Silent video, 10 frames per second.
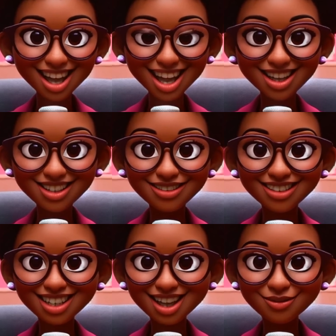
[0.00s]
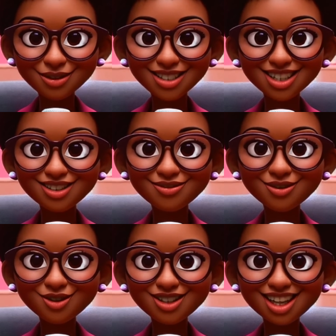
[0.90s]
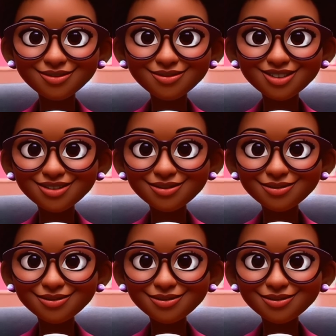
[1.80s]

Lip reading: and I still have plenty of food left.